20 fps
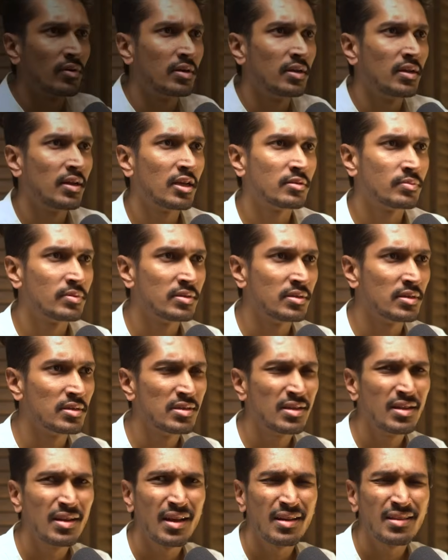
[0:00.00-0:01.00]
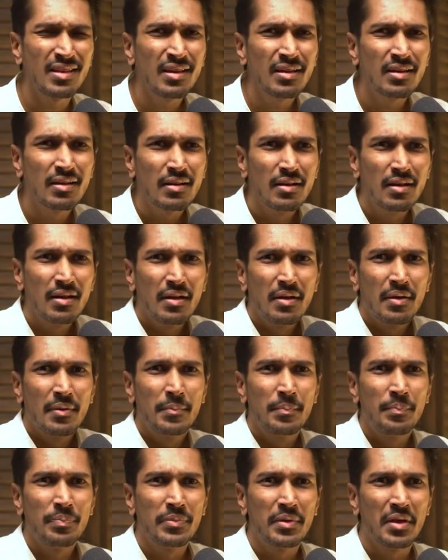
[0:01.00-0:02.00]
is 40 lakhs plus GST, and I think
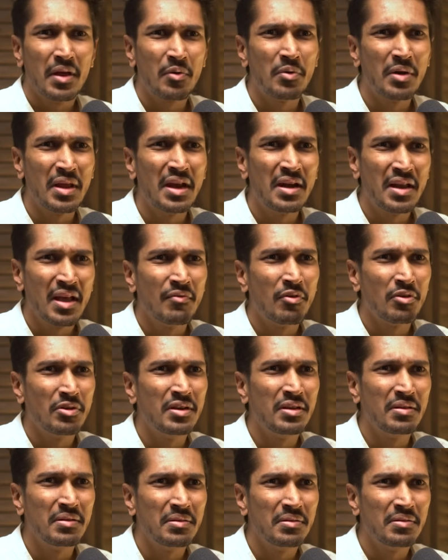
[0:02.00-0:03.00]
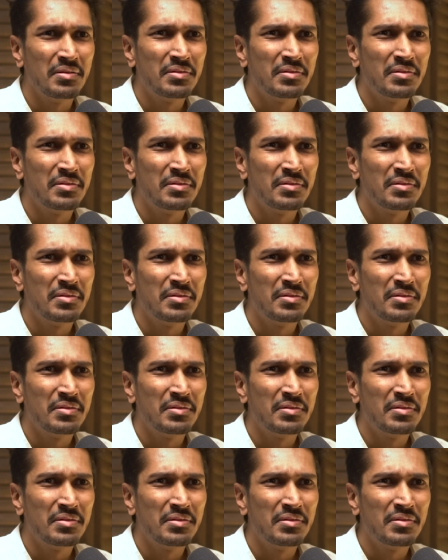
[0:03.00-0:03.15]
around 8 have already